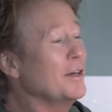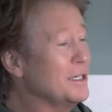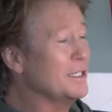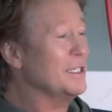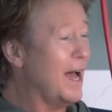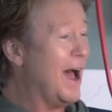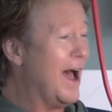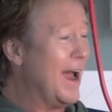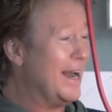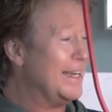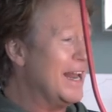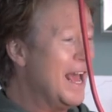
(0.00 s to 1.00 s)

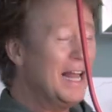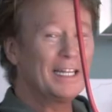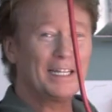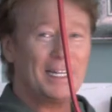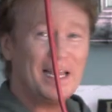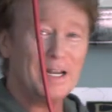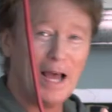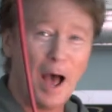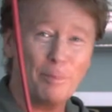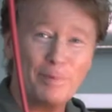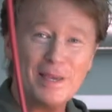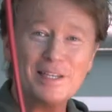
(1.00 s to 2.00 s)
design lit
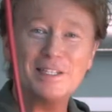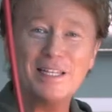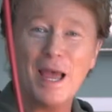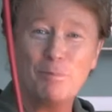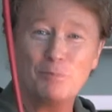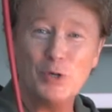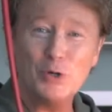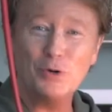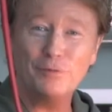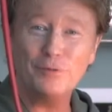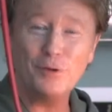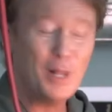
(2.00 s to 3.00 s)
up. Isn't that
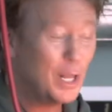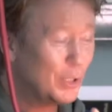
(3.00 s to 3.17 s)
beautiful?